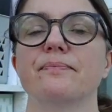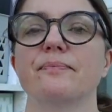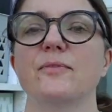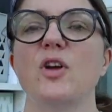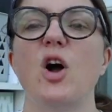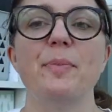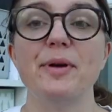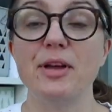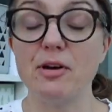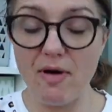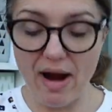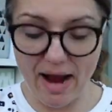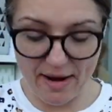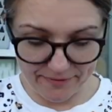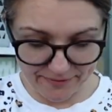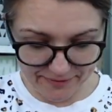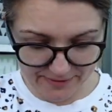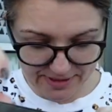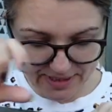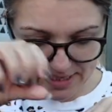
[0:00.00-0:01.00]

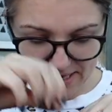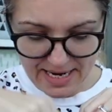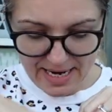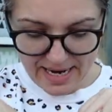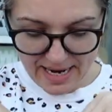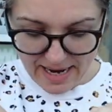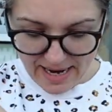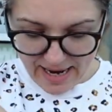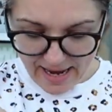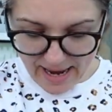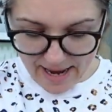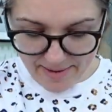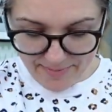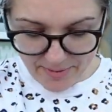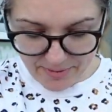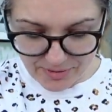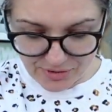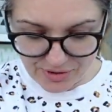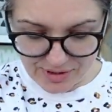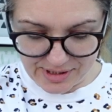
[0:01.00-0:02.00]
Hobbycraft,
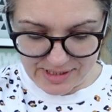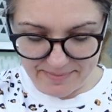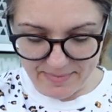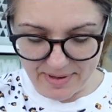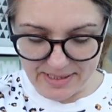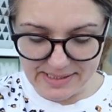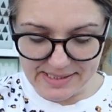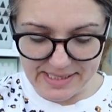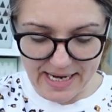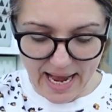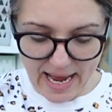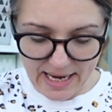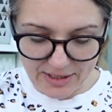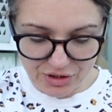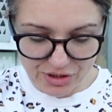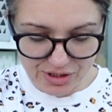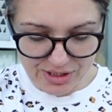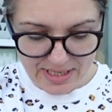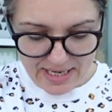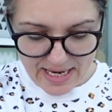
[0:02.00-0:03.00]
that was just in my
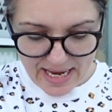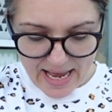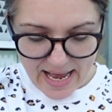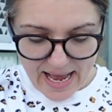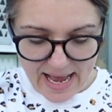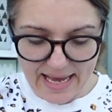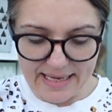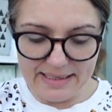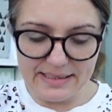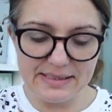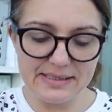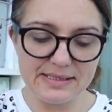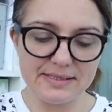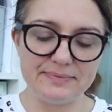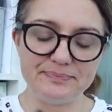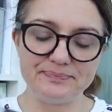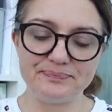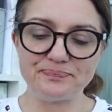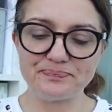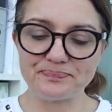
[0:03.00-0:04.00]
stash. And
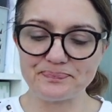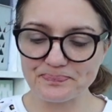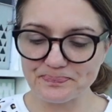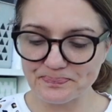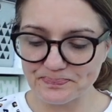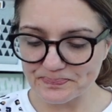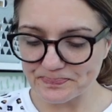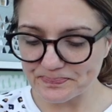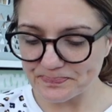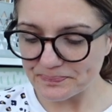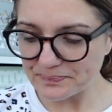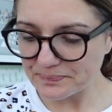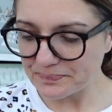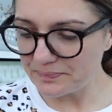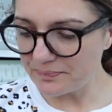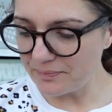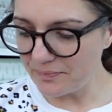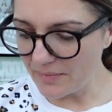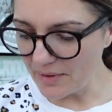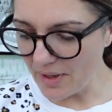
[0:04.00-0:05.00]

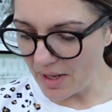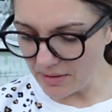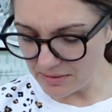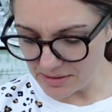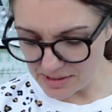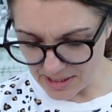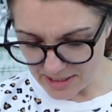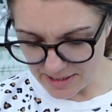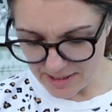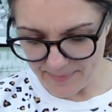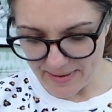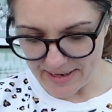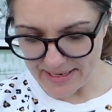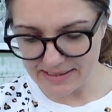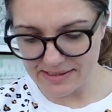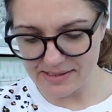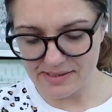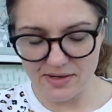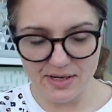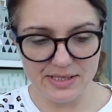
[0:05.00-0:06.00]
I'll turn the bag
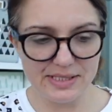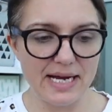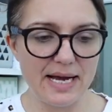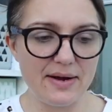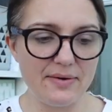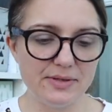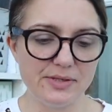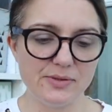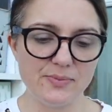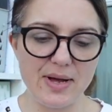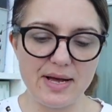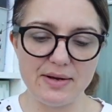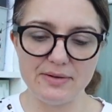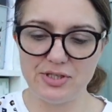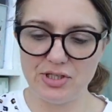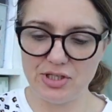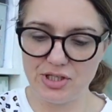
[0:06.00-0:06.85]
inside out as well to